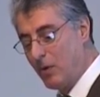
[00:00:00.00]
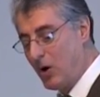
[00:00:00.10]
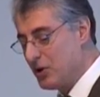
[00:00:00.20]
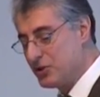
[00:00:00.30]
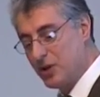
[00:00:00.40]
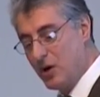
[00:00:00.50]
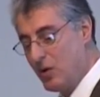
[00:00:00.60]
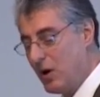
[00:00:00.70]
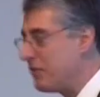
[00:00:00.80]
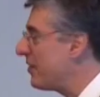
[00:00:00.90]

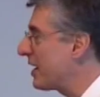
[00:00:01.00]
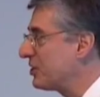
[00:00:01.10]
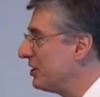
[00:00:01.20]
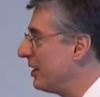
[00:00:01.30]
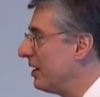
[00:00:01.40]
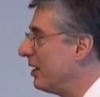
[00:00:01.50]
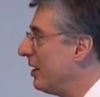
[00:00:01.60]
also affectionate